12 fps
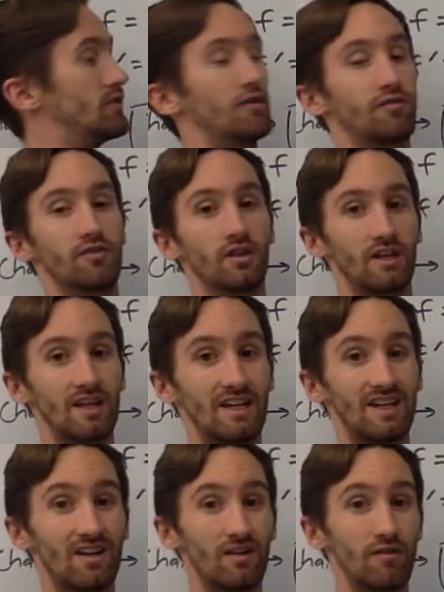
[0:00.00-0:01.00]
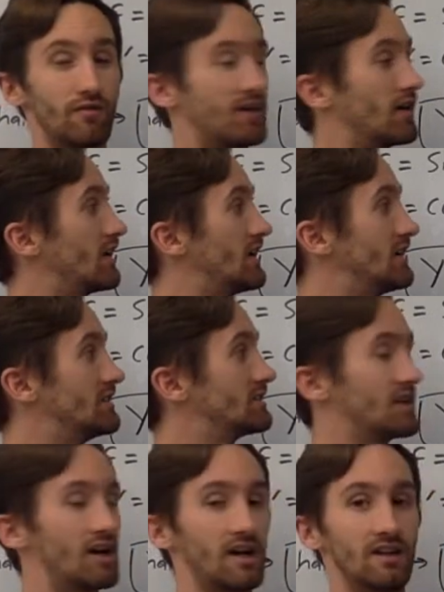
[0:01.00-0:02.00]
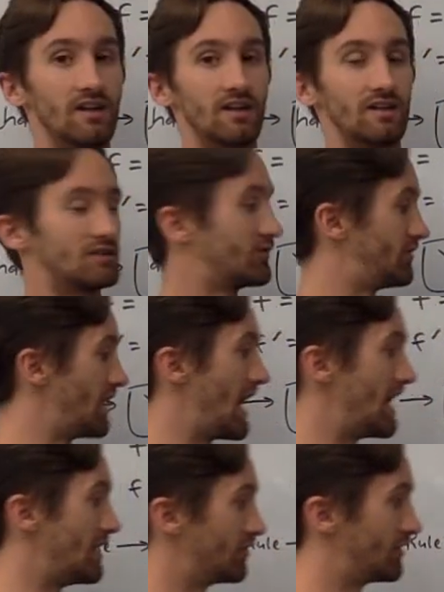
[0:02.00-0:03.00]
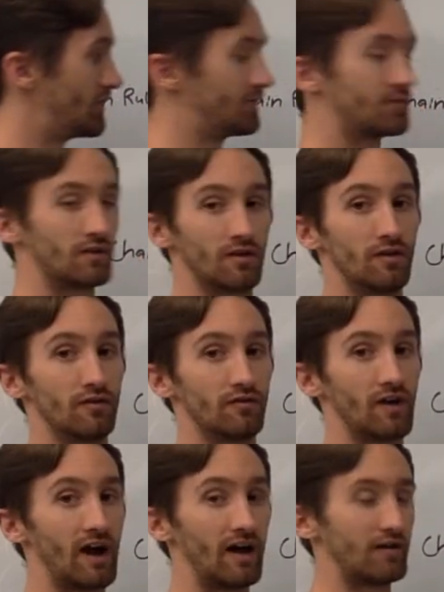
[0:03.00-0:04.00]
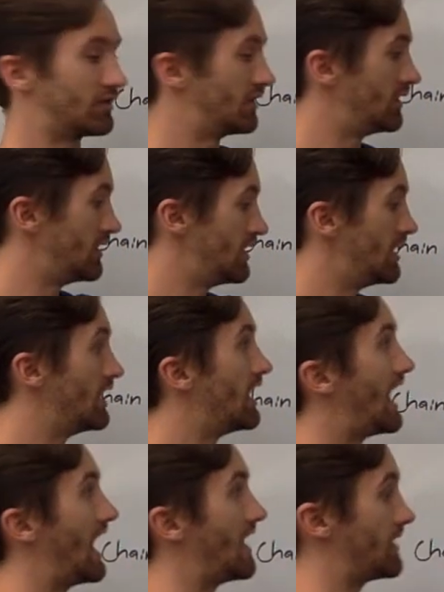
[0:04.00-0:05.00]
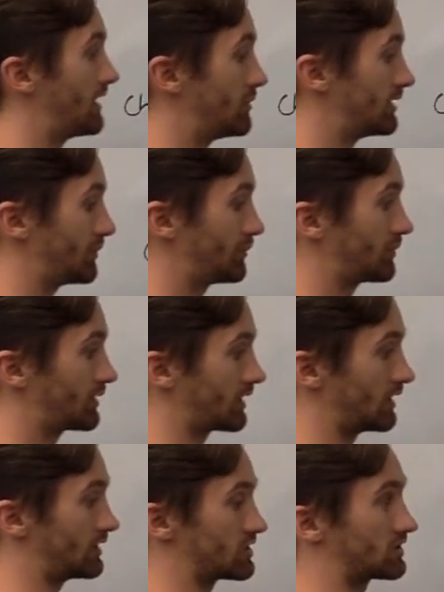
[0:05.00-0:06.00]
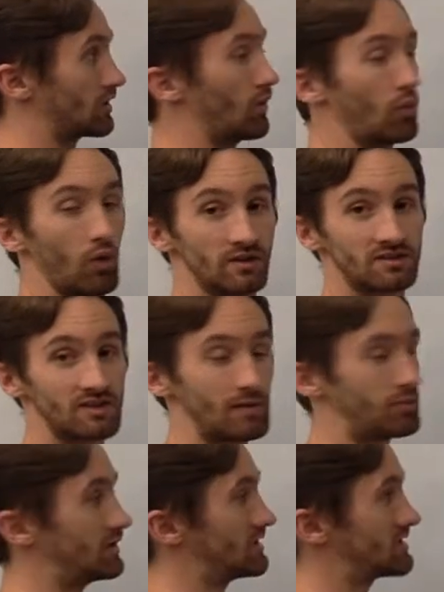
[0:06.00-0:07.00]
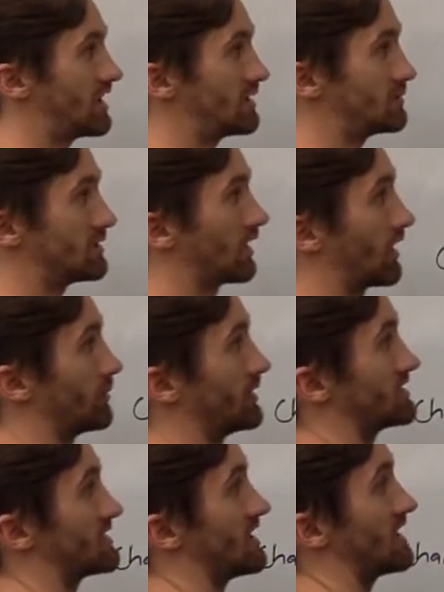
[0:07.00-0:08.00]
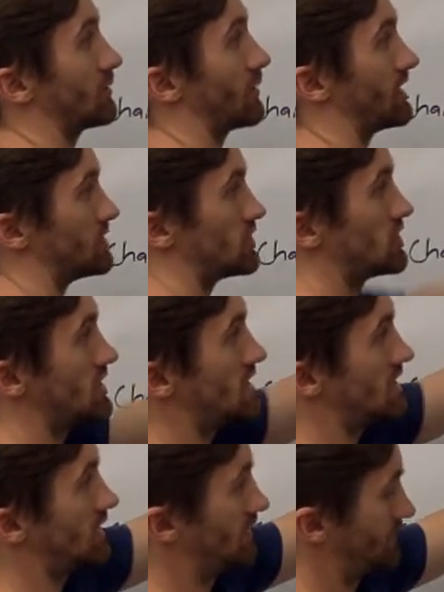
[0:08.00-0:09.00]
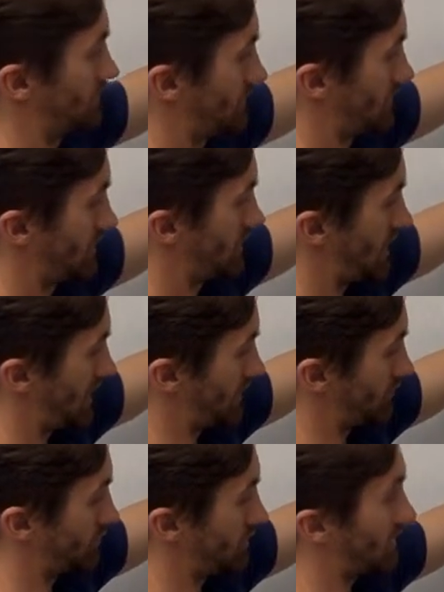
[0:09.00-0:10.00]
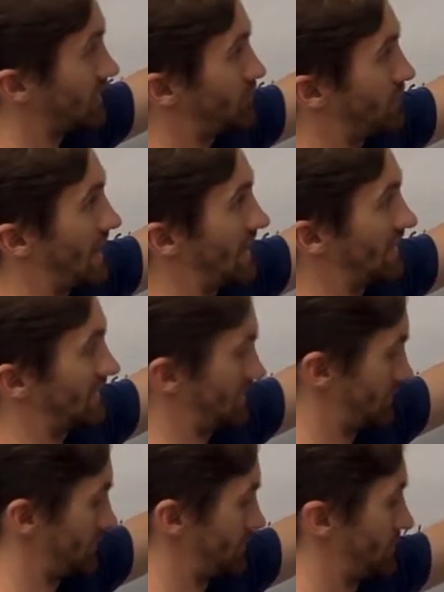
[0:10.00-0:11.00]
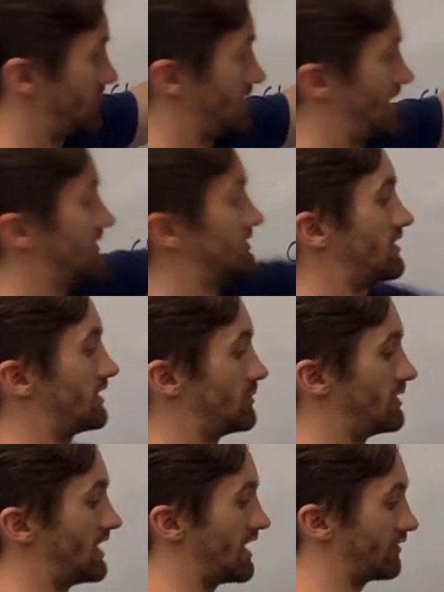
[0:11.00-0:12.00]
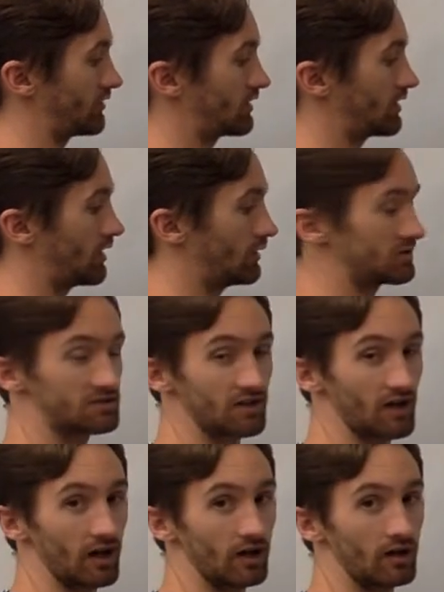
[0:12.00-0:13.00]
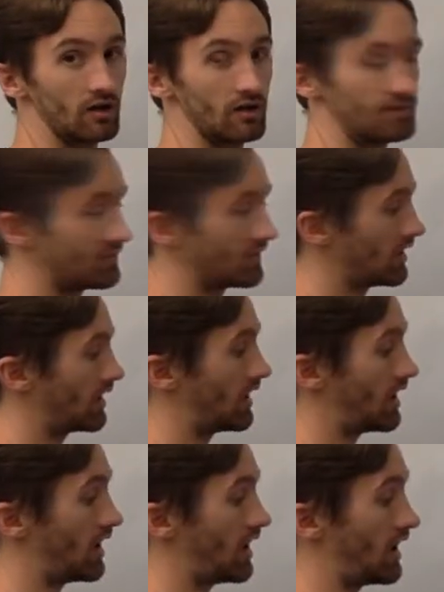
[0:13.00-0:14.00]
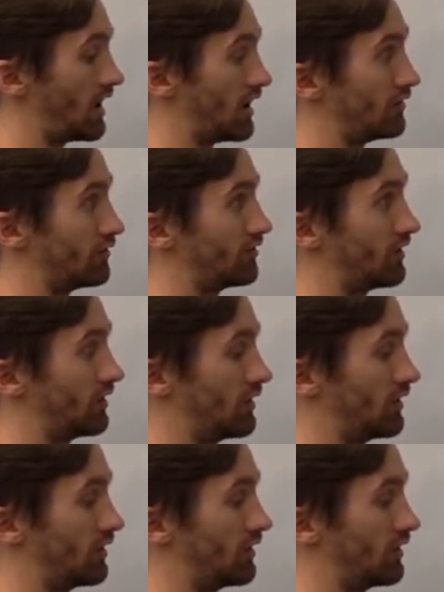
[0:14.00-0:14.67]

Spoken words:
of the very inside is 5. 5. And then I'm going to kind of just go one step at a time here. I'm going to take my g and plug it back in. And so then I'm going to have cosine of